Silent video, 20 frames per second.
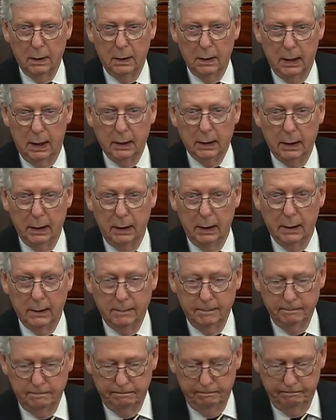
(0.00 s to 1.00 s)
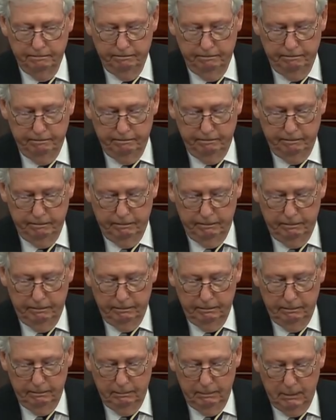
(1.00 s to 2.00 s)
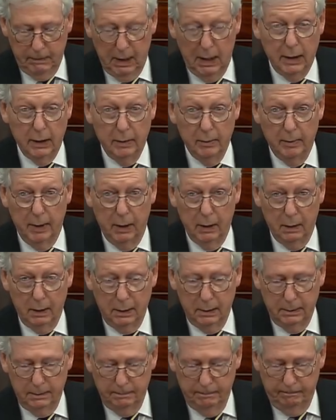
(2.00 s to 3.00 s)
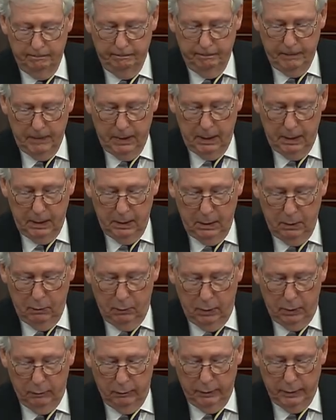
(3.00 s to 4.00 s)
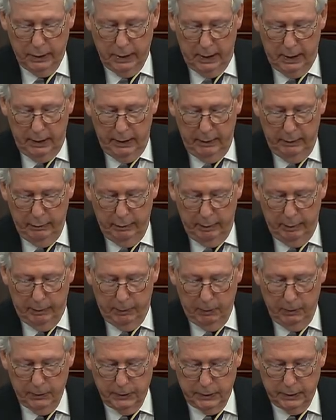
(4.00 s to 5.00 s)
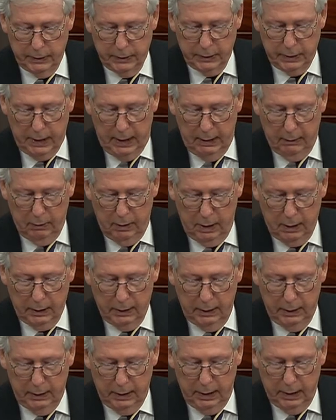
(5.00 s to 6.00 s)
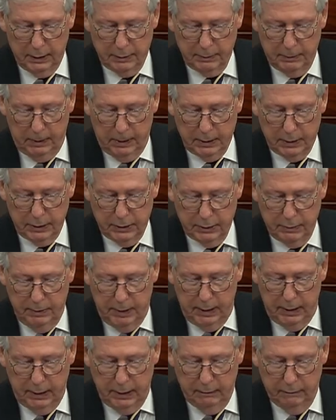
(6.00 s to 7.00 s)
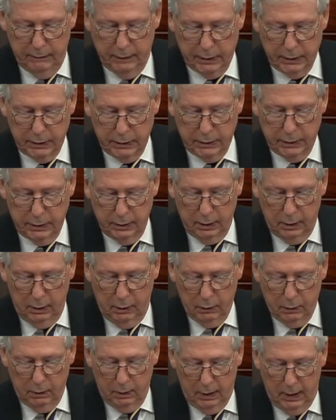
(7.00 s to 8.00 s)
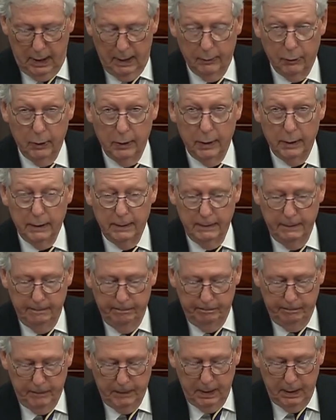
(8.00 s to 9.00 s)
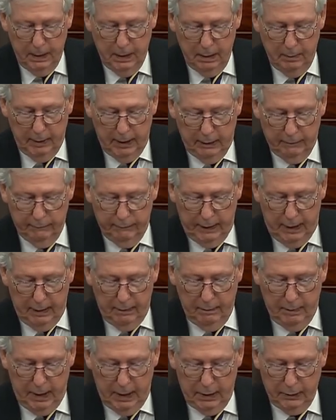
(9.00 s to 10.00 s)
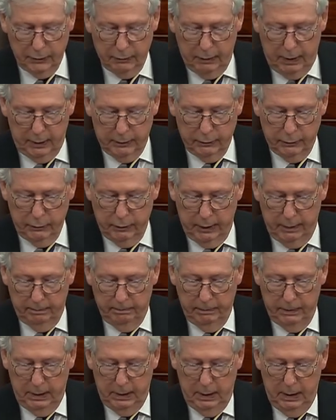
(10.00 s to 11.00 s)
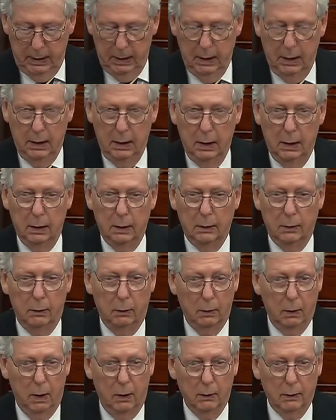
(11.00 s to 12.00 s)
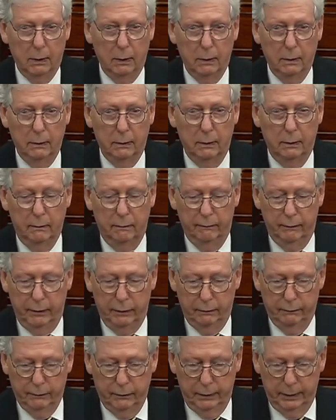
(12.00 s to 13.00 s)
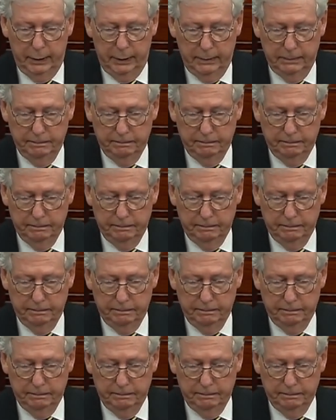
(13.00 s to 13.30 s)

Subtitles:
I can. And in Maryland, one retiree reports that skyrocketing gas prices mean that visits to the local library, about 5 miles round trip, no longer feel free.